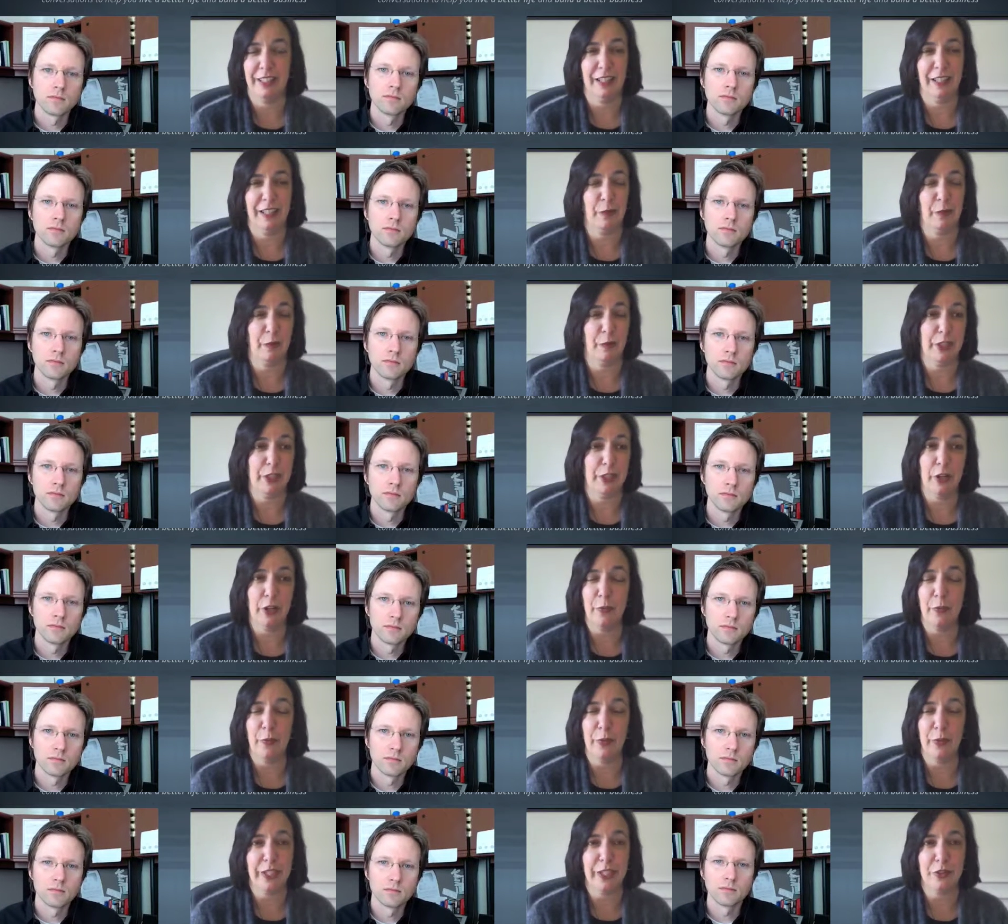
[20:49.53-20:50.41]
Speaker 1: and we
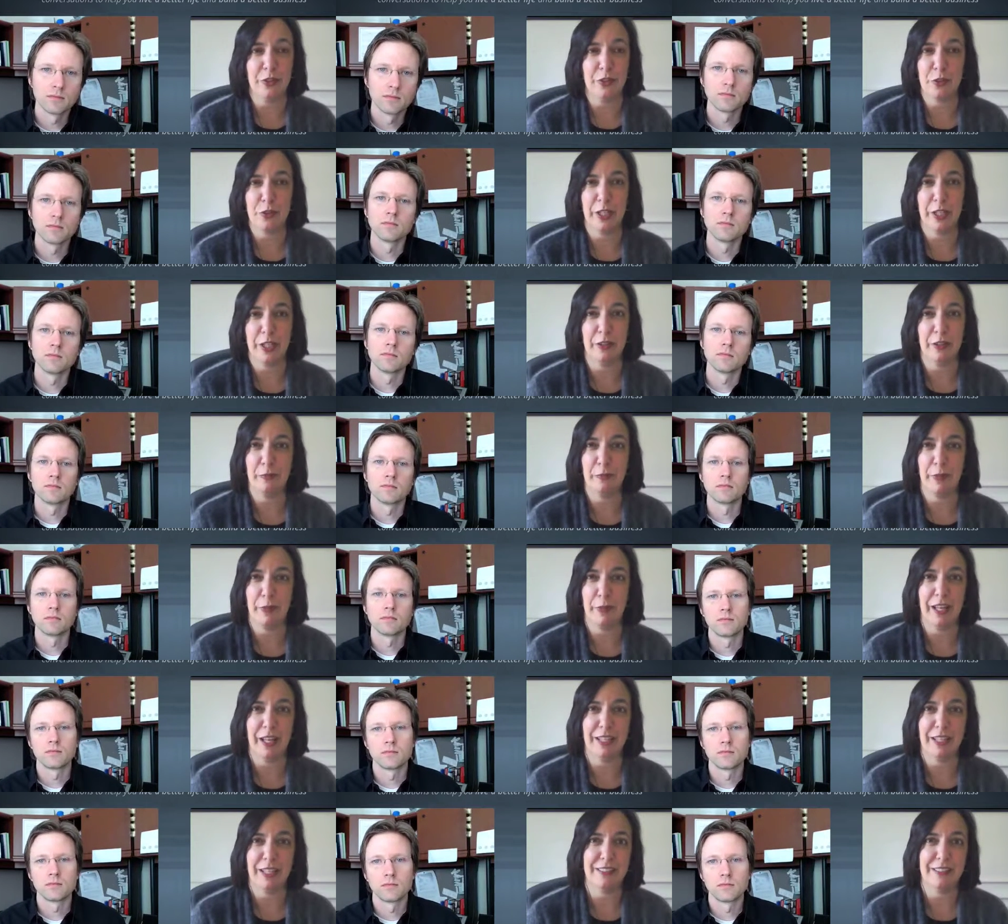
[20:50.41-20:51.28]
know we can train the
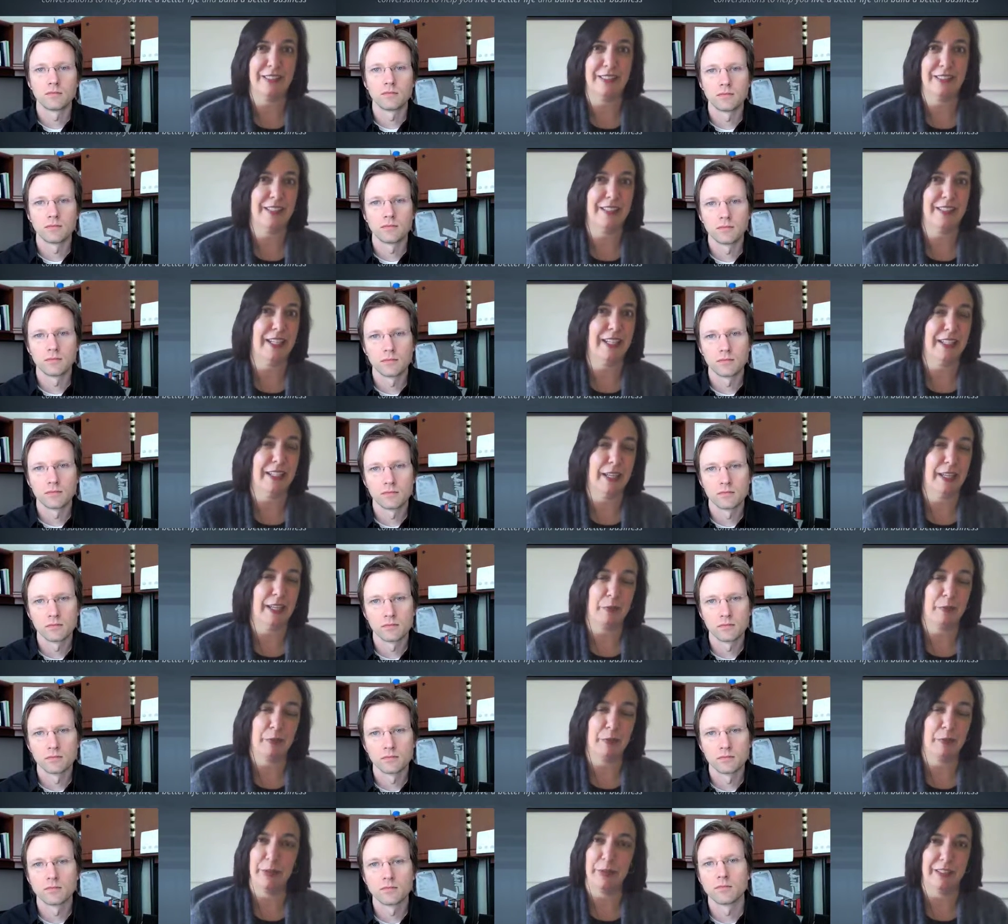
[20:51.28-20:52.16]
body's innate
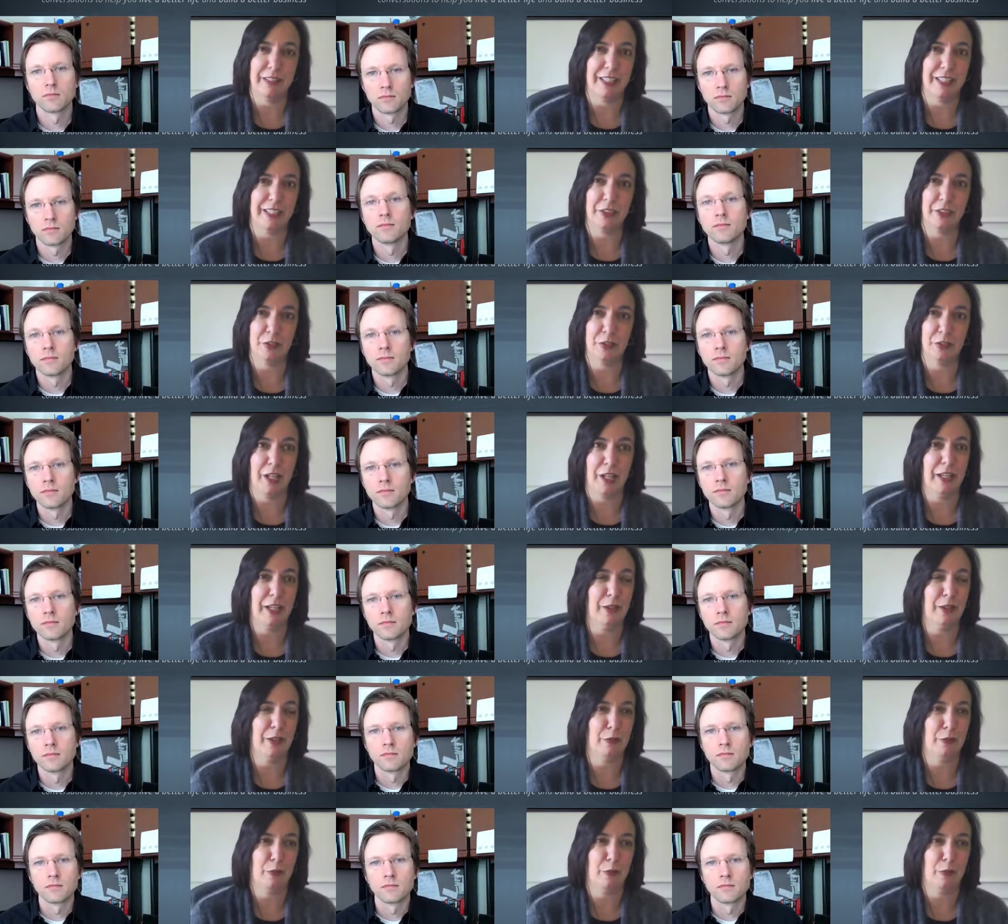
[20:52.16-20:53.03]
capabilities
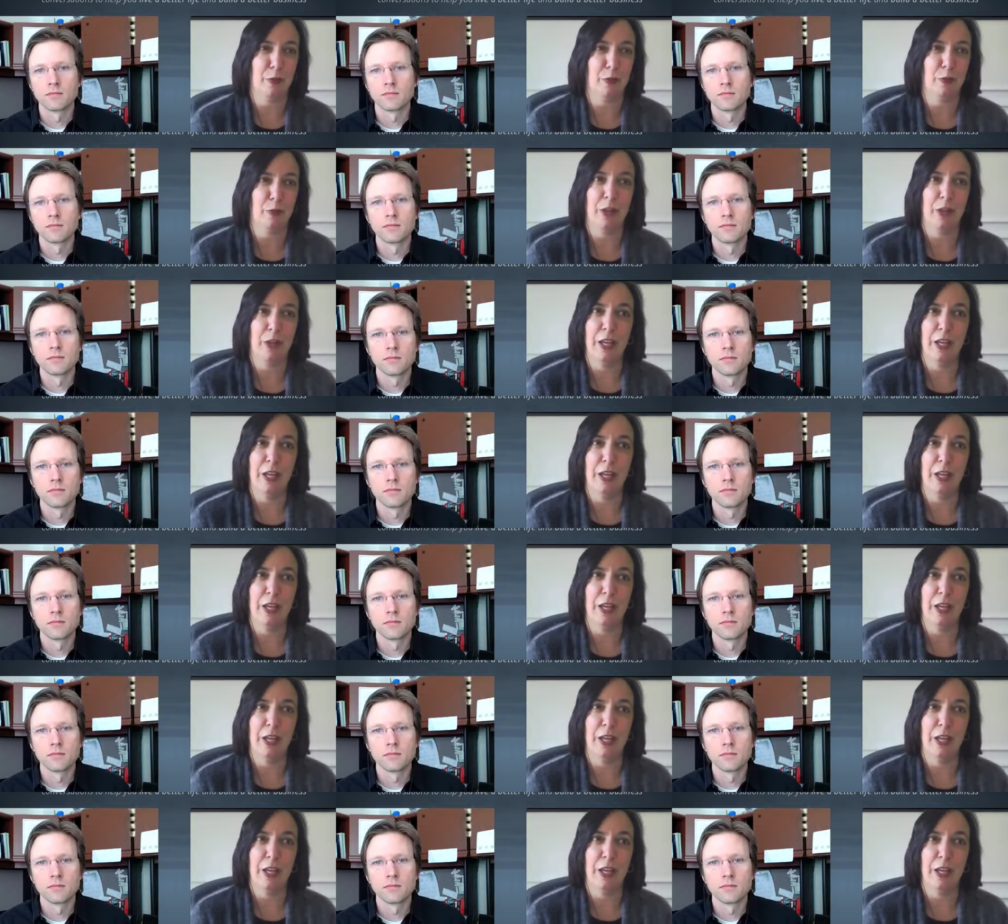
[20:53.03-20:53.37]
right if we